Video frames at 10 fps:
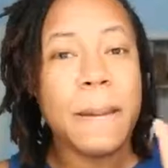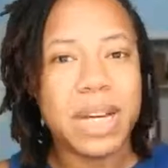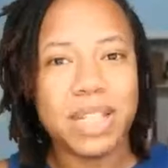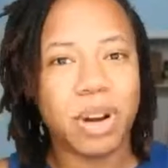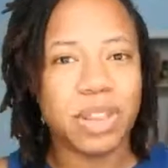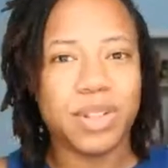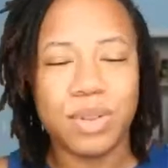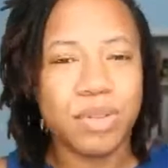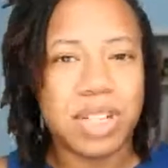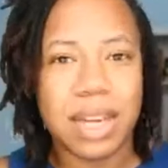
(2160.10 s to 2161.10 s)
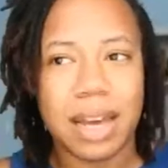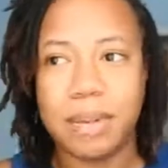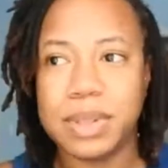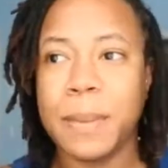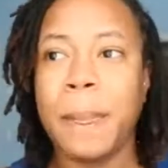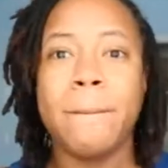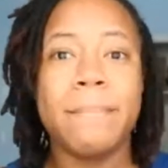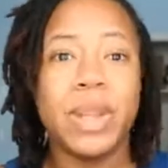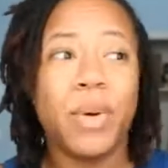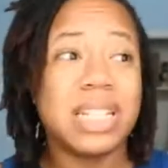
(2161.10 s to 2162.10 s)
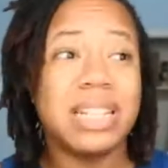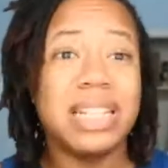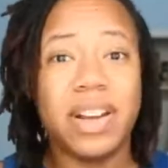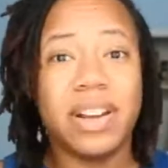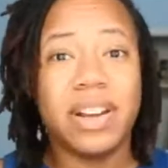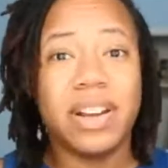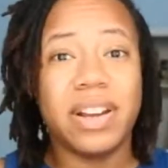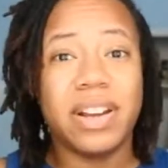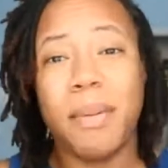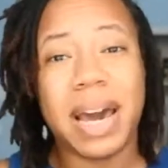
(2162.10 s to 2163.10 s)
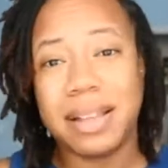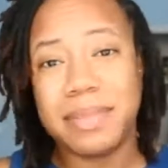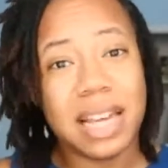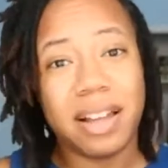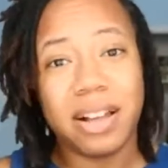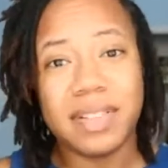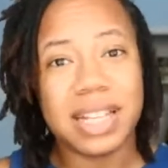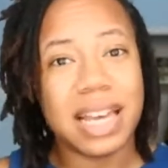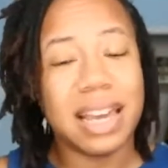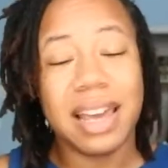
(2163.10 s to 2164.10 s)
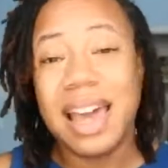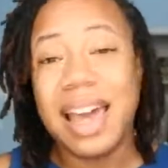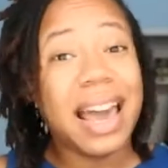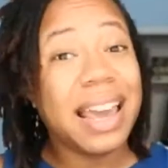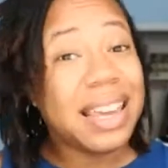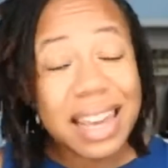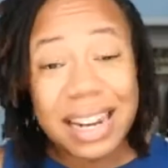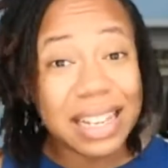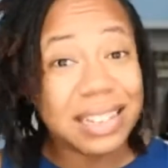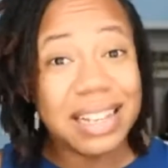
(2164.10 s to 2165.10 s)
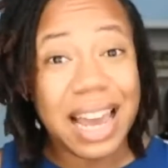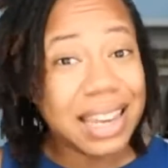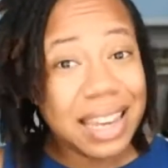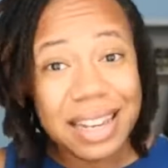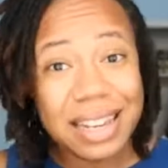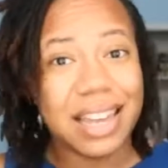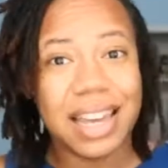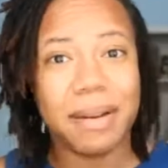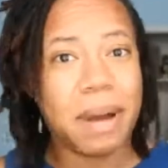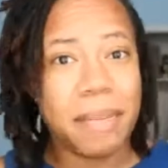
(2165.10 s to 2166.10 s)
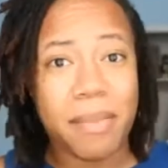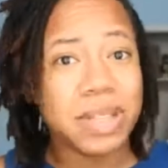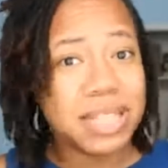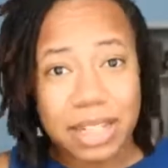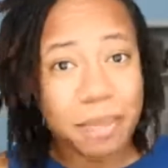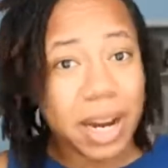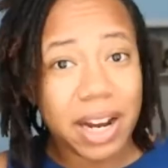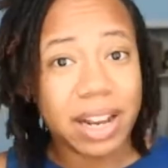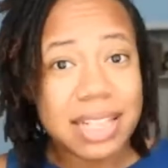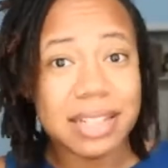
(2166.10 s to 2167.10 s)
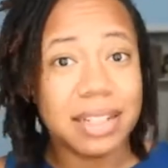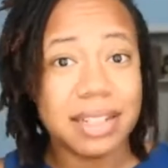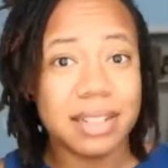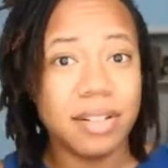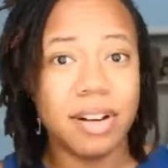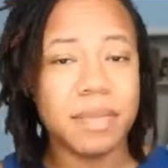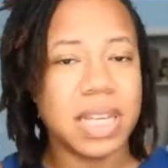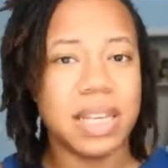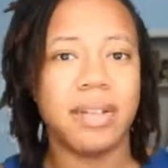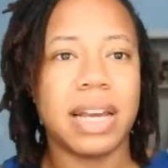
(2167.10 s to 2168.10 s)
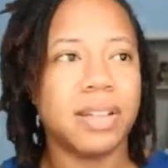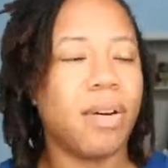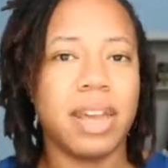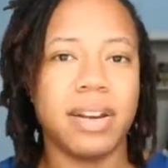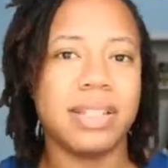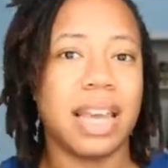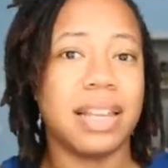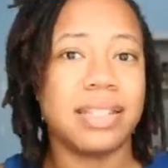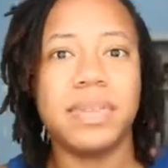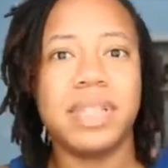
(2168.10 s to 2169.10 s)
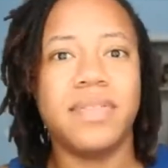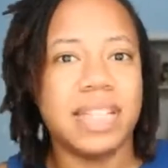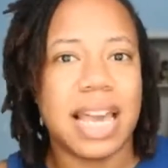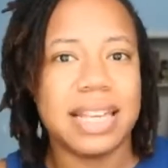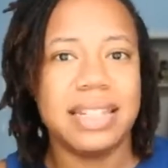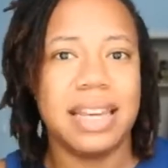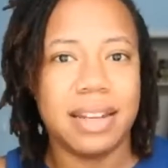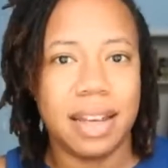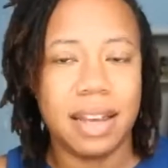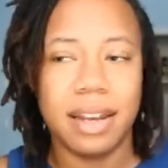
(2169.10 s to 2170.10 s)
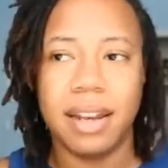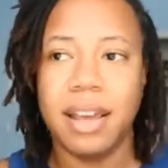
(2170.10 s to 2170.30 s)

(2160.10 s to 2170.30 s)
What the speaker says: to work 2-3 jobs, or to leave their kids at home by themselves. Like, I get it. Like my mom was a single parent raising us, you know what I'm saying? So I totally understand some stuff just has to get done.